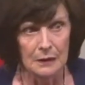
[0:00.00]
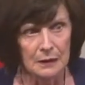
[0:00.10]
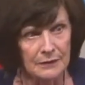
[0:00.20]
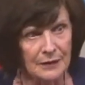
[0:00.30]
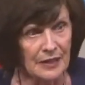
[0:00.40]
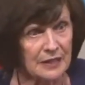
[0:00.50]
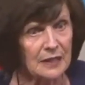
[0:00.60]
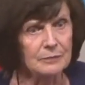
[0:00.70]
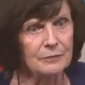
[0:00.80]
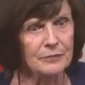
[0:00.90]
And they
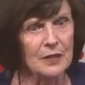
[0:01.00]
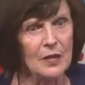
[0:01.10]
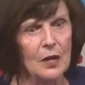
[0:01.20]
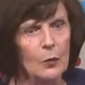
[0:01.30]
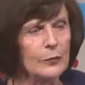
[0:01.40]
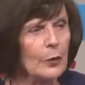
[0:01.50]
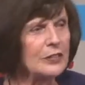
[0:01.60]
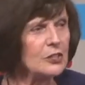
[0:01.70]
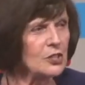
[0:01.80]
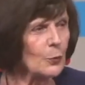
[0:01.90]
come. Well, we went
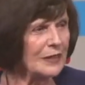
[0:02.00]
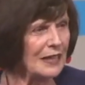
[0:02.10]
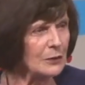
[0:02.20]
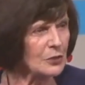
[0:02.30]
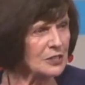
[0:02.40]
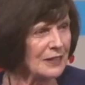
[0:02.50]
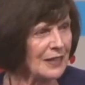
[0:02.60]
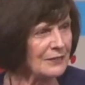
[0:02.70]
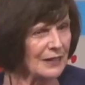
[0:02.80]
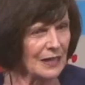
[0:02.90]
to this one house,
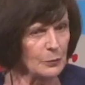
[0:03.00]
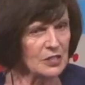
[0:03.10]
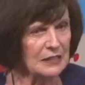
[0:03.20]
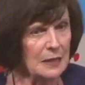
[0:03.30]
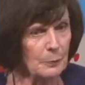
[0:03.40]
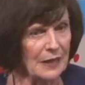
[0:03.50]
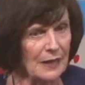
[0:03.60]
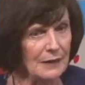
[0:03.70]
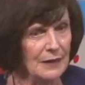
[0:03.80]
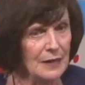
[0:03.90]
and the guy was sleeping.
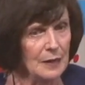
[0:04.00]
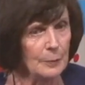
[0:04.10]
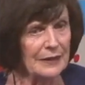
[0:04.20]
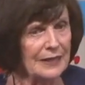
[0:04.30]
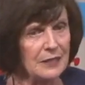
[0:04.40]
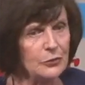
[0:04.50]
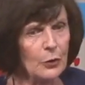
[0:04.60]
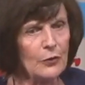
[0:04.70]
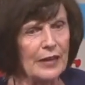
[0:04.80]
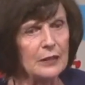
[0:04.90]
But I didn't
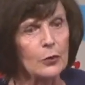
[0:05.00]
know that.